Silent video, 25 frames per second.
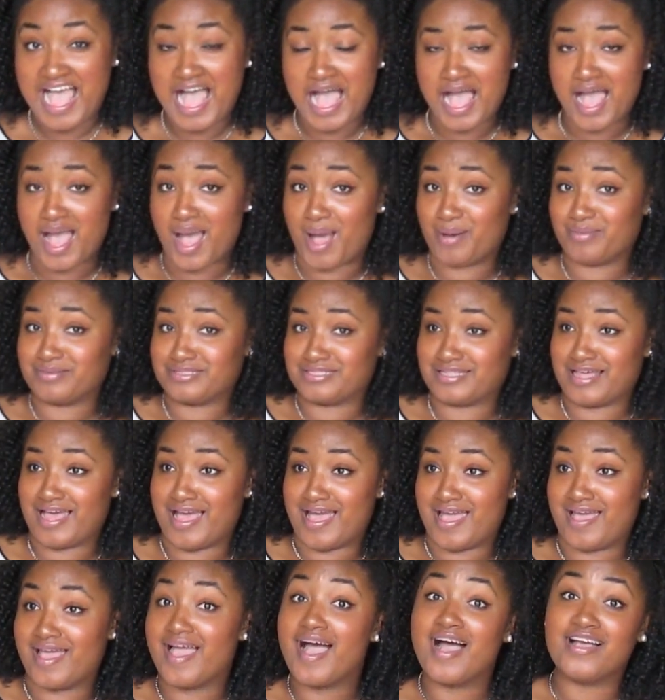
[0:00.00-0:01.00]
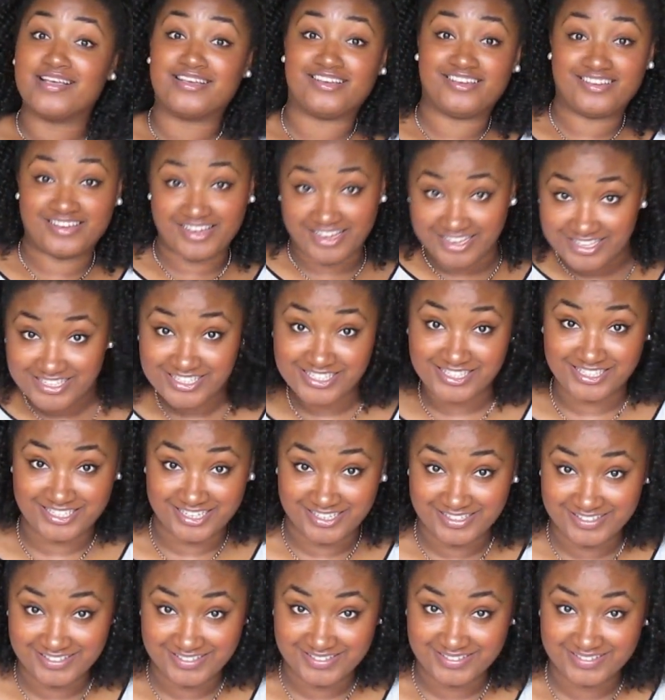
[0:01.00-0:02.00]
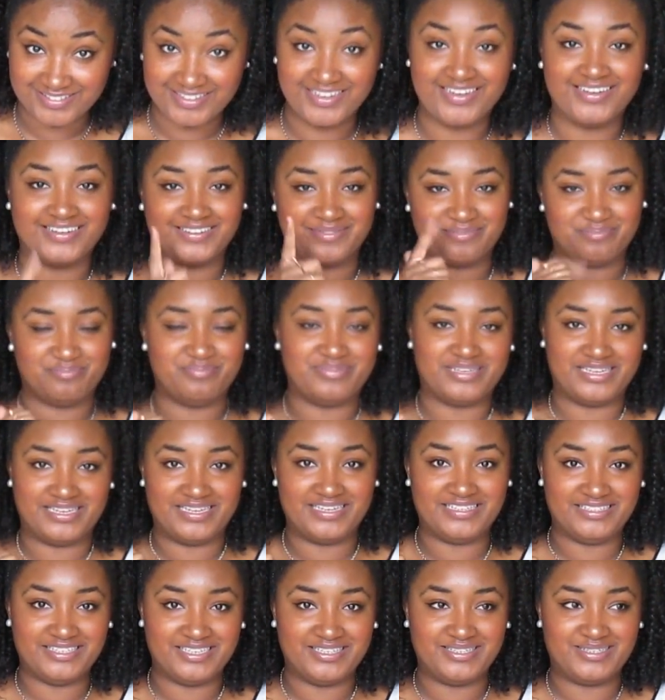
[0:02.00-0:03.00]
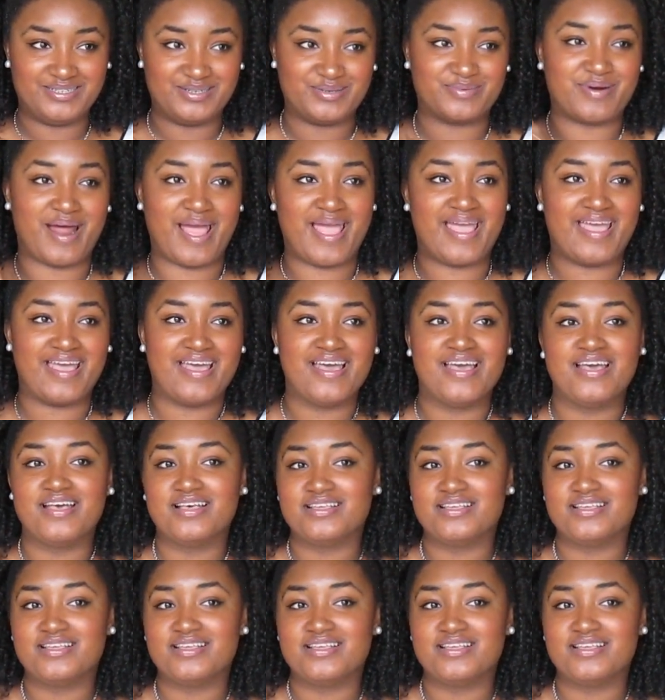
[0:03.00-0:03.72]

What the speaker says: I was like, yes, being young, right?